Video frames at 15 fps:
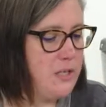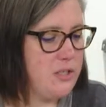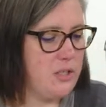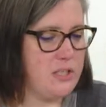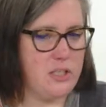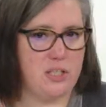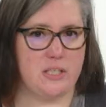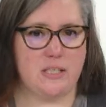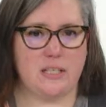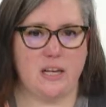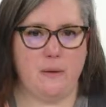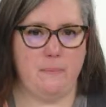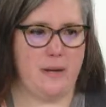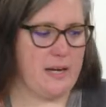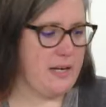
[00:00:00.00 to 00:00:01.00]
So let's just
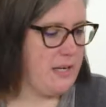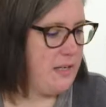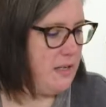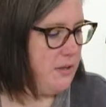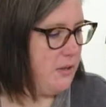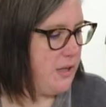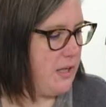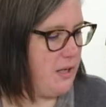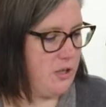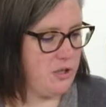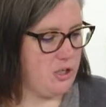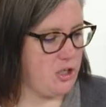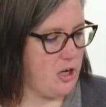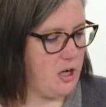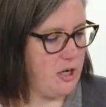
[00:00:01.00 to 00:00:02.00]
come back in and look at our
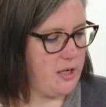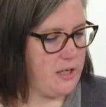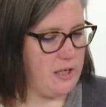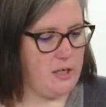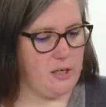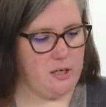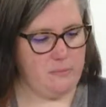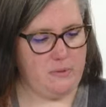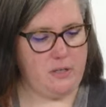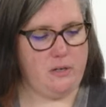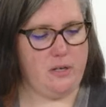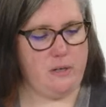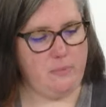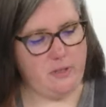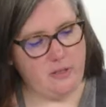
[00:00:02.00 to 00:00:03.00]
chart here. Let me
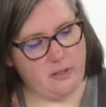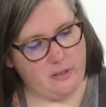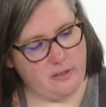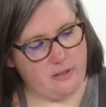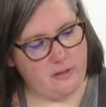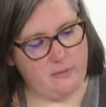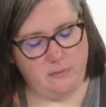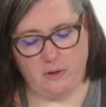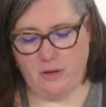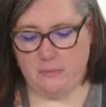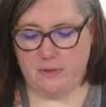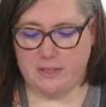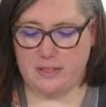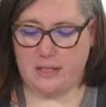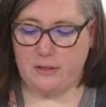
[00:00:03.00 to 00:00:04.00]
grab a me
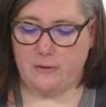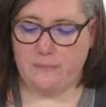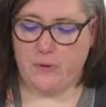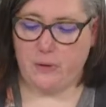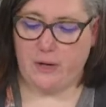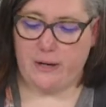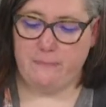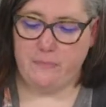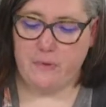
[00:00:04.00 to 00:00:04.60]
grab this needle. Okay.